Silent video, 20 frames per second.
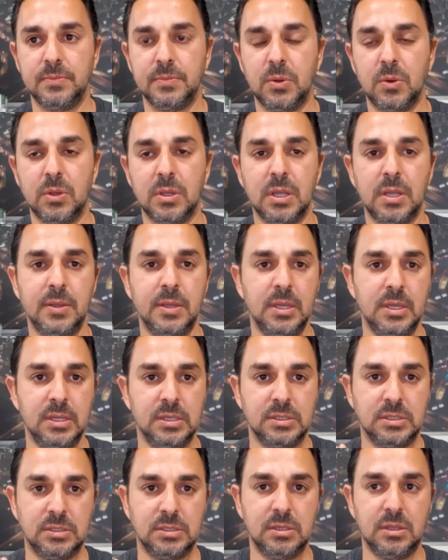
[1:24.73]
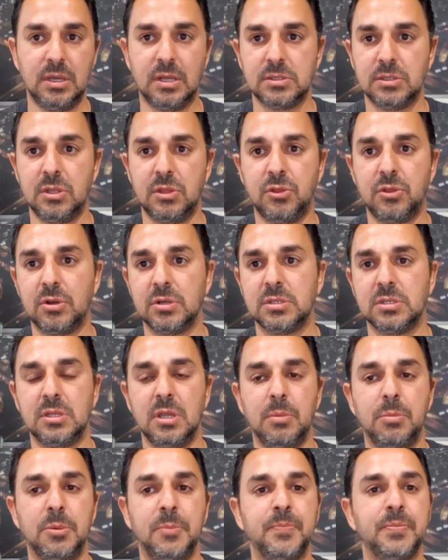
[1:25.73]
Okay, so that's the third
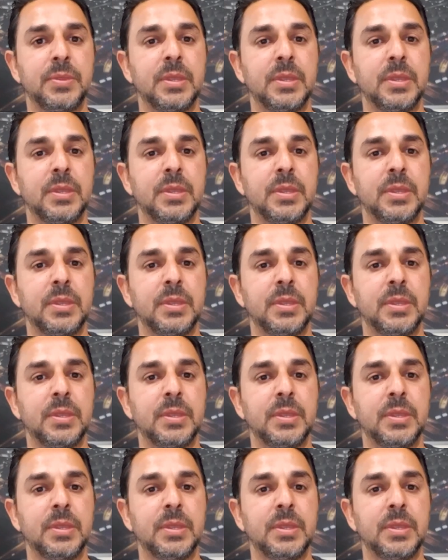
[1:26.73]
step.